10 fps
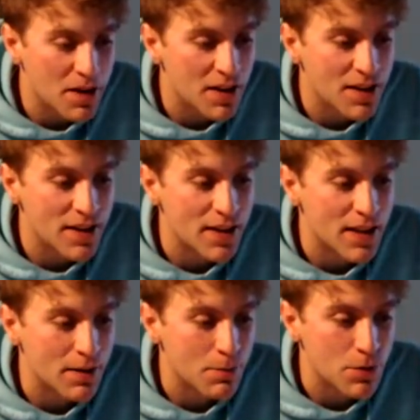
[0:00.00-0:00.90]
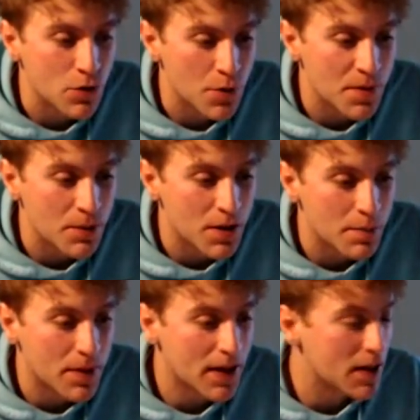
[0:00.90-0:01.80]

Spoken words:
anything that they would normally want to buy in a